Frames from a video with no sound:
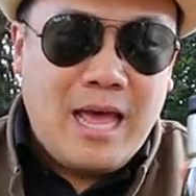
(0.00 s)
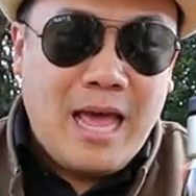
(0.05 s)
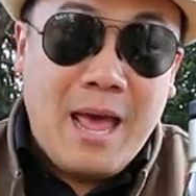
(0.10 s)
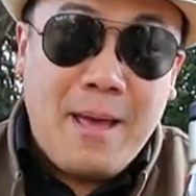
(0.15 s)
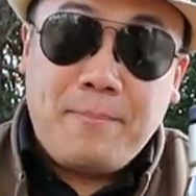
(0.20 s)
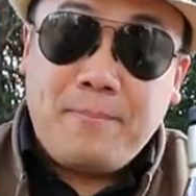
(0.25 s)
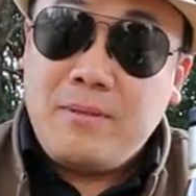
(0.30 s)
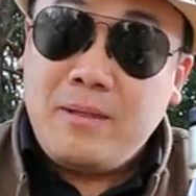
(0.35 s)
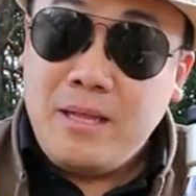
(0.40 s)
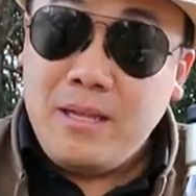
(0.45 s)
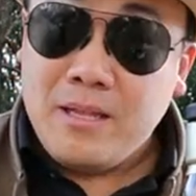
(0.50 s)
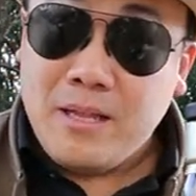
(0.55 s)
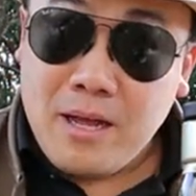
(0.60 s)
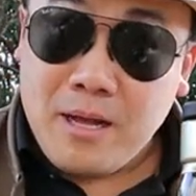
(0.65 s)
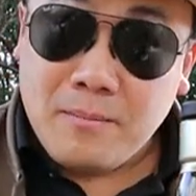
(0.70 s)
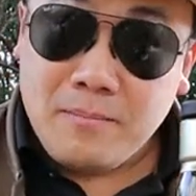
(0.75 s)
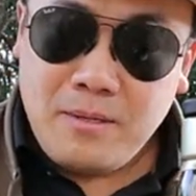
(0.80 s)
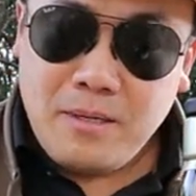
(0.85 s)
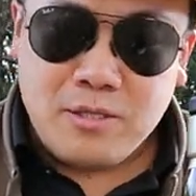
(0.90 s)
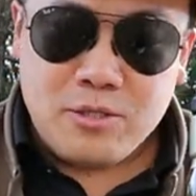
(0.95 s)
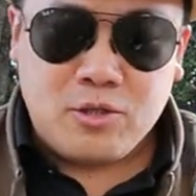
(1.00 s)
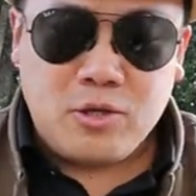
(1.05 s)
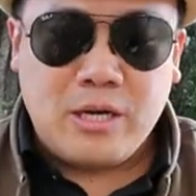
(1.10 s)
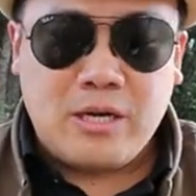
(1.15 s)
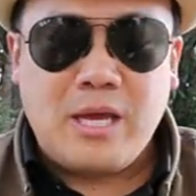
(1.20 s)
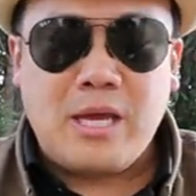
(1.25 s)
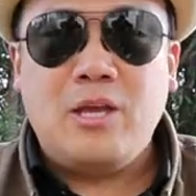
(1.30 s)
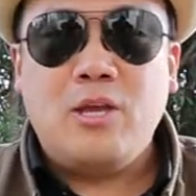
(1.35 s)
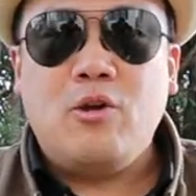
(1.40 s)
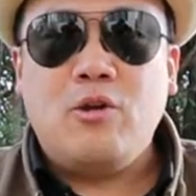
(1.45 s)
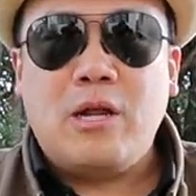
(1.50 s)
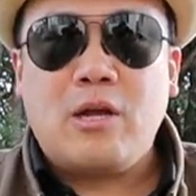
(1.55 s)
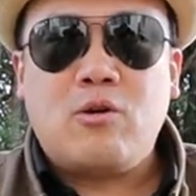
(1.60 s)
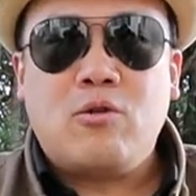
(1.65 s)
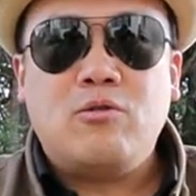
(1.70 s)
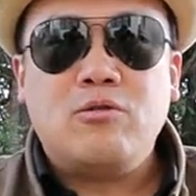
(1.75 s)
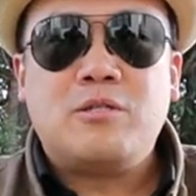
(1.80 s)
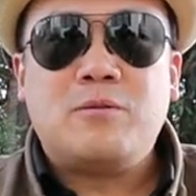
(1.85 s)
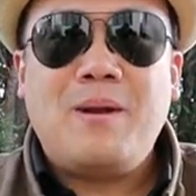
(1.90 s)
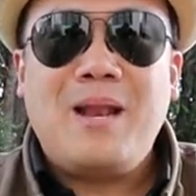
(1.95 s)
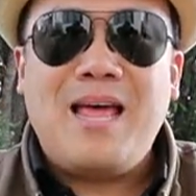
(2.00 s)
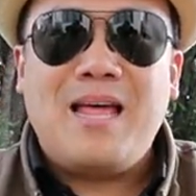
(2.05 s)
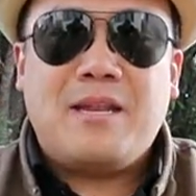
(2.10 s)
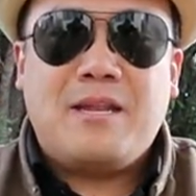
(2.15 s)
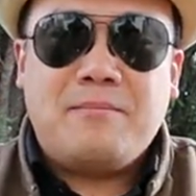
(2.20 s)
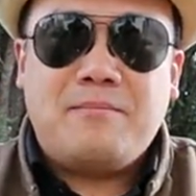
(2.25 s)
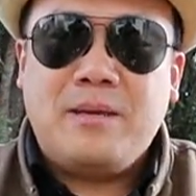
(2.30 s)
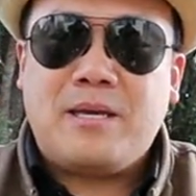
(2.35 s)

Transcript: aptly dubbed drinking unicorn's blood